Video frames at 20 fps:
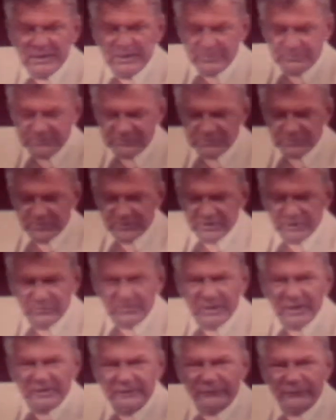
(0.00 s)
It was quite a
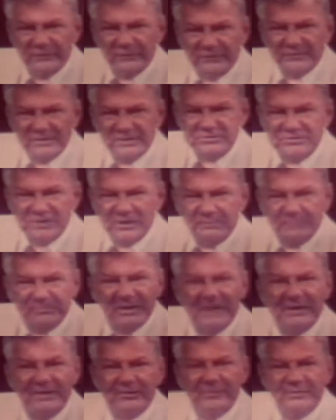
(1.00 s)
ride for the touch-up
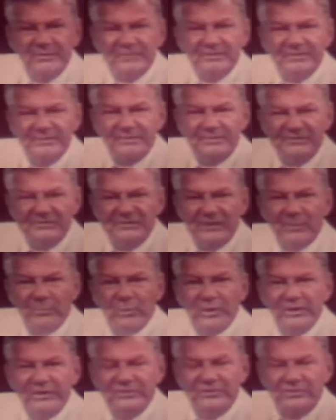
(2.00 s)
painter until
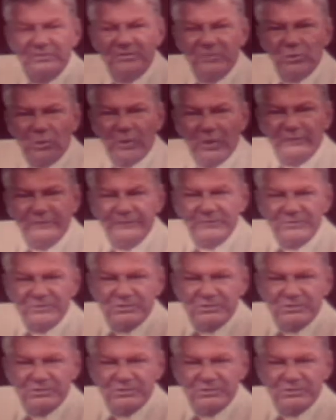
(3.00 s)
someone turned off the